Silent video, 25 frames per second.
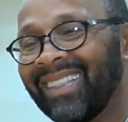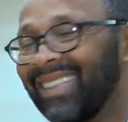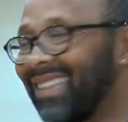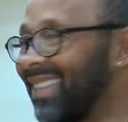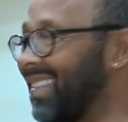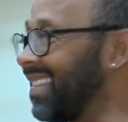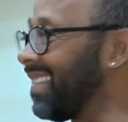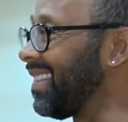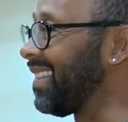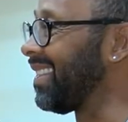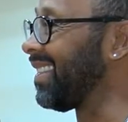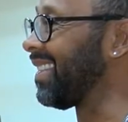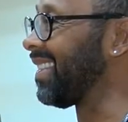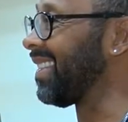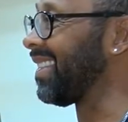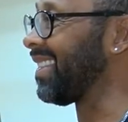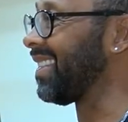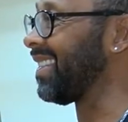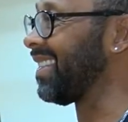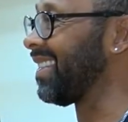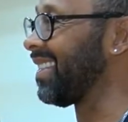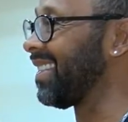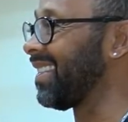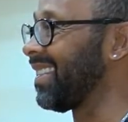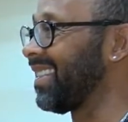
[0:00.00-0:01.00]

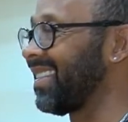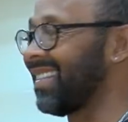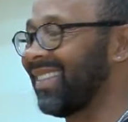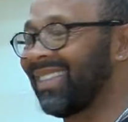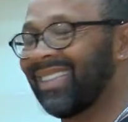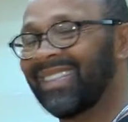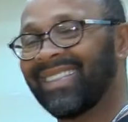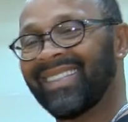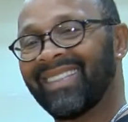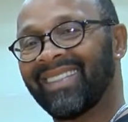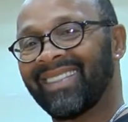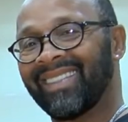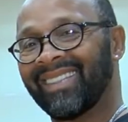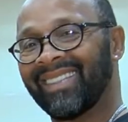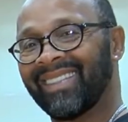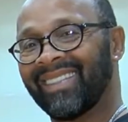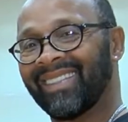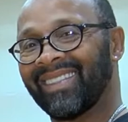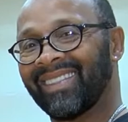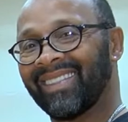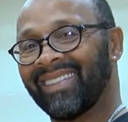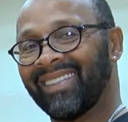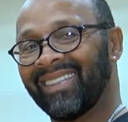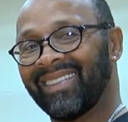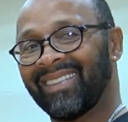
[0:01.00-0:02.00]

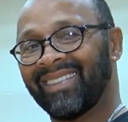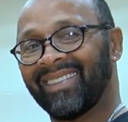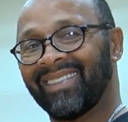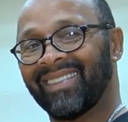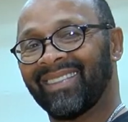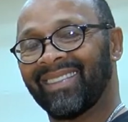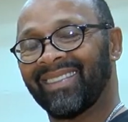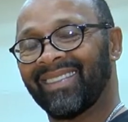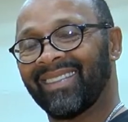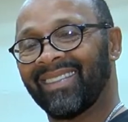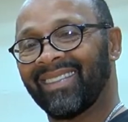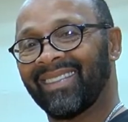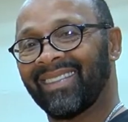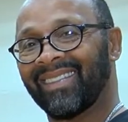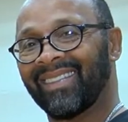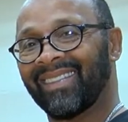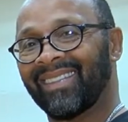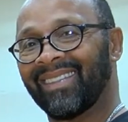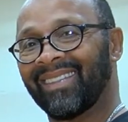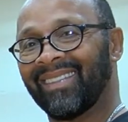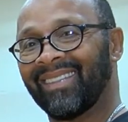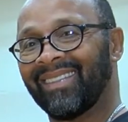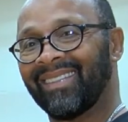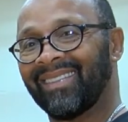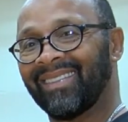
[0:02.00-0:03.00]

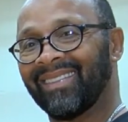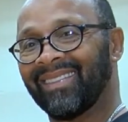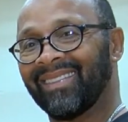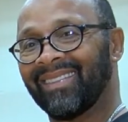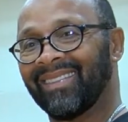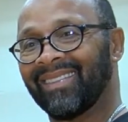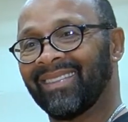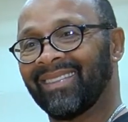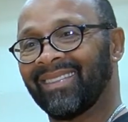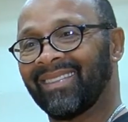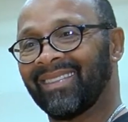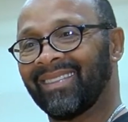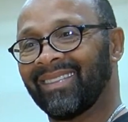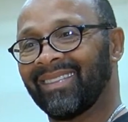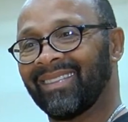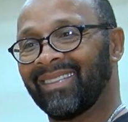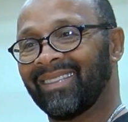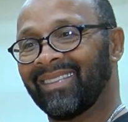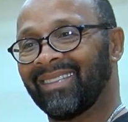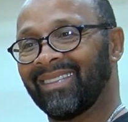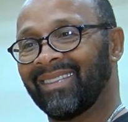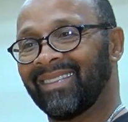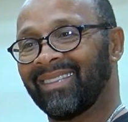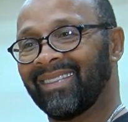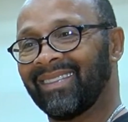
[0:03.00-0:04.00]

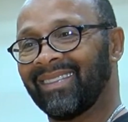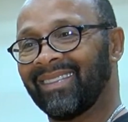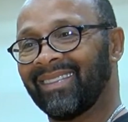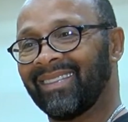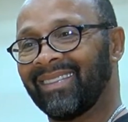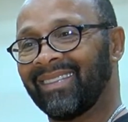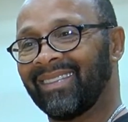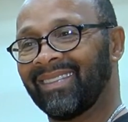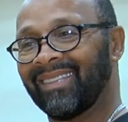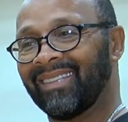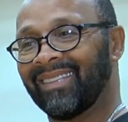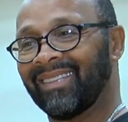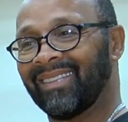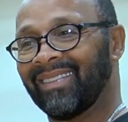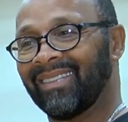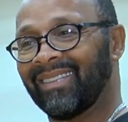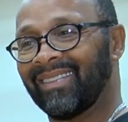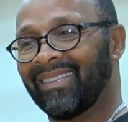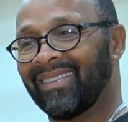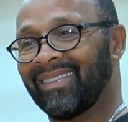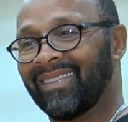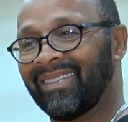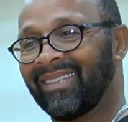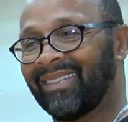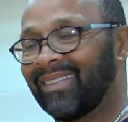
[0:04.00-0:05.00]

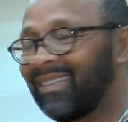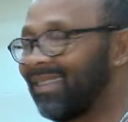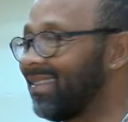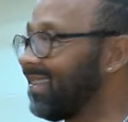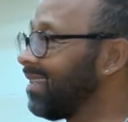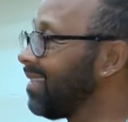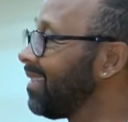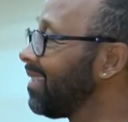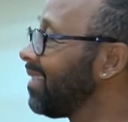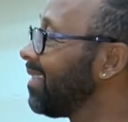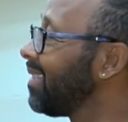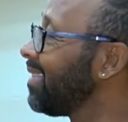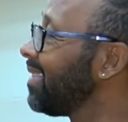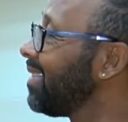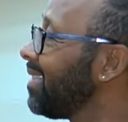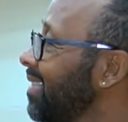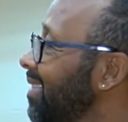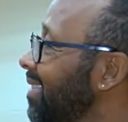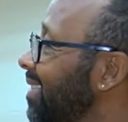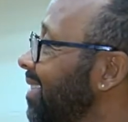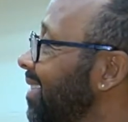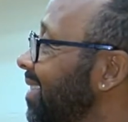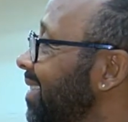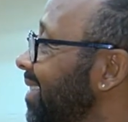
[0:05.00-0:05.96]
[no speech]